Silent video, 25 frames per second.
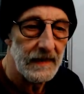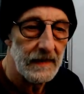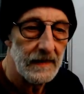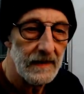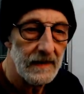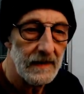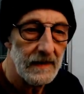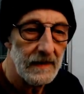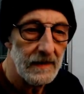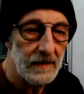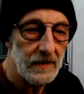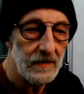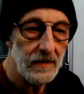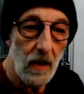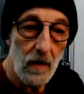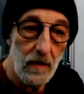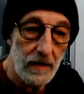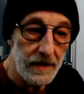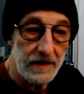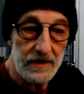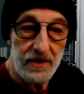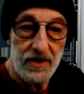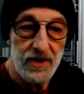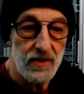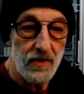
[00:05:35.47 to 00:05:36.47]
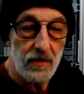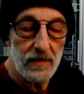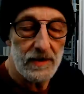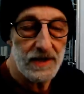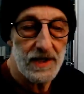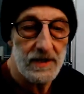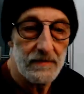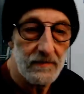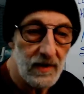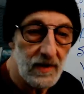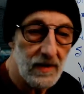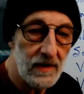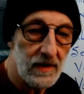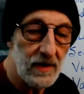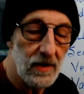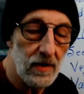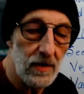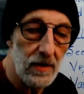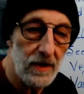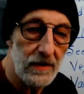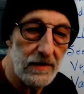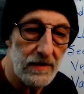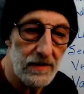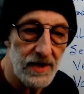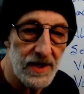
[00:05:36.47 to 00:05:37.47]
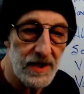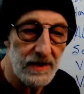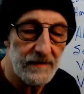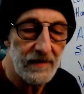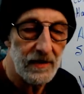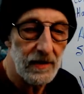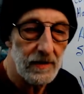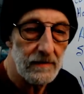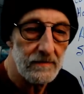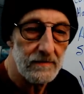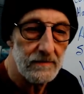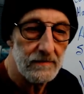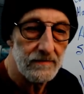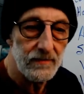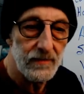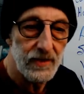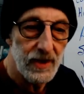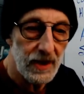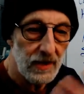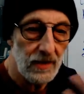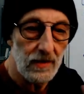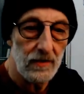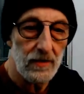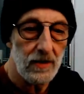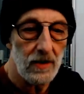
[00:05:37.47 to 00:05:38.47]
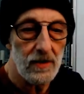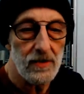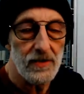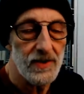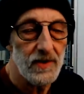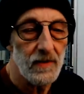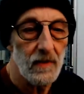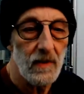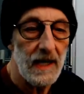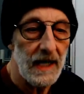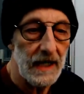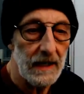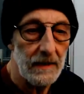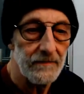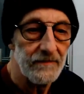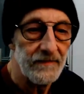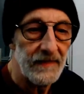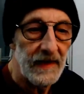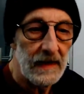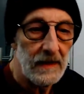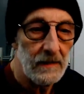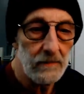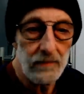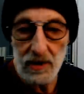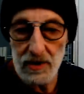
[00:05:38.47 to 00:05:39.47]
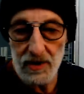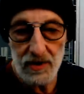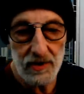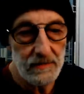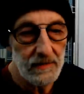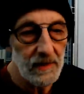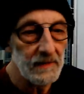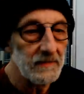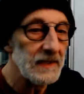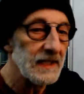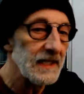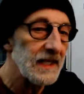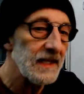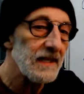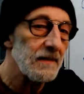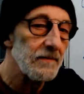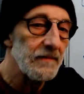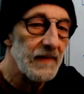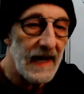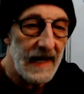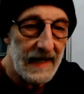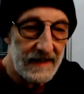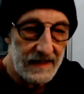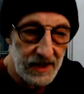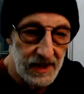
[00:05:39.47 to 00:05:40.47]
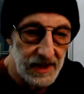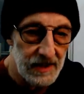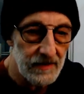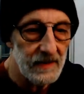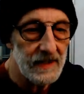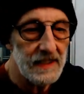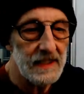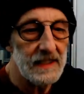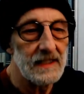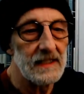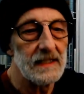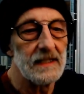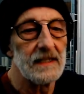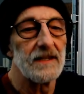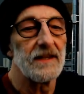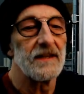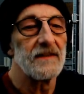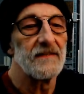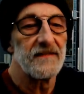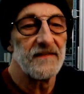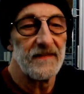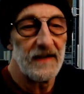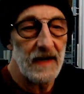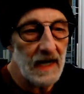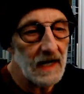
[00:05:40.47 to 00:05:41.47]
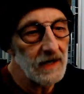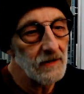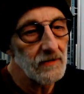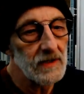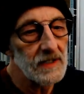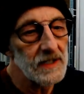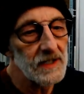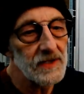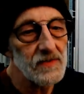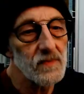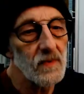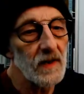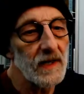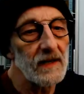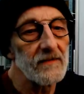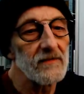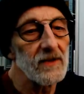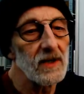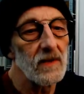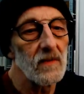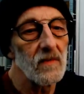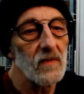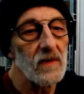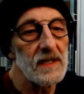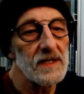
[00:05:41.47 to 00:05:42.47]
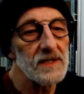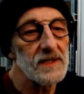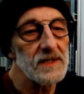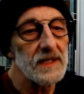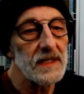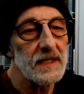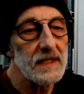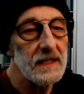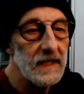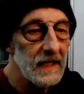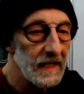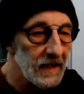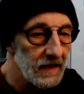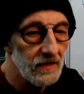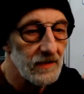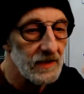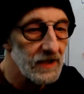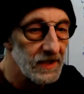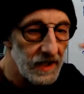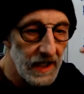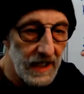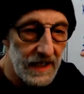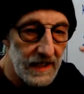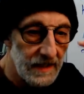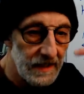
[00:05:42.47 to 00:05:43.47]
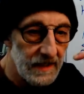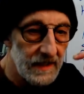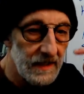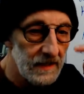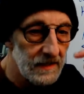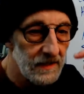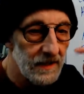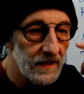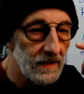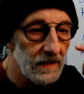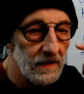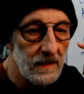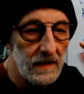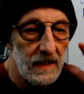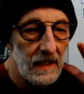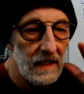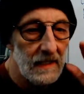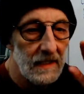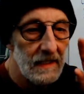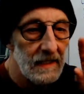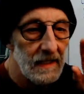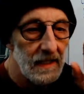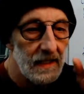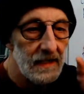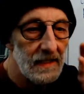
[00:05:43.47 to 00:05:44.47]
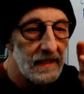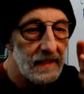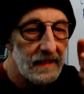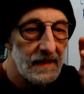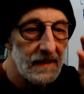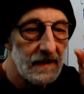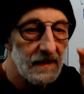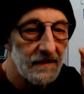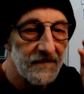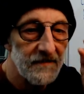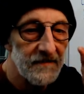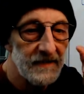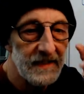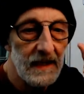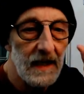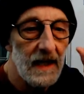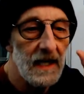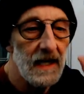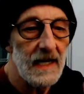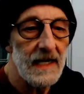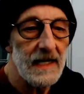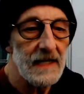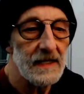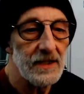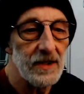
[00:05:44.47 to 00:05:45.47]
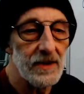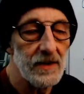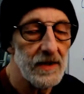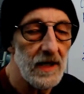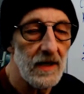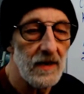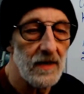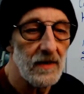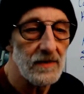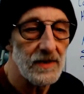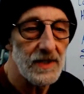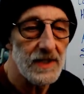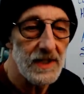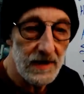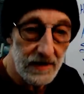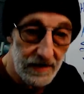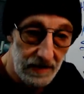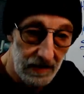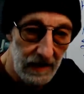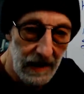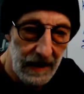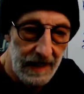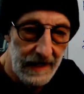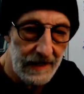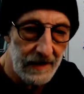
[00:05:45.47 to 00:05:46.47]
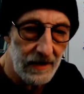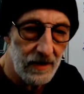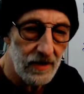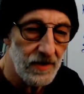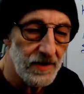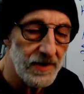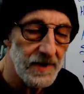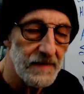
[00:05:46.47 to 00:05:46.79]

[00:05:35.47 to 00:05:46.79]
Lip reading: You go and you snort some colloidal silver. Tickle goes away. Presumably the bacteria, the virus, whatever it was that had irritated the little villi in your nose, the little hairs,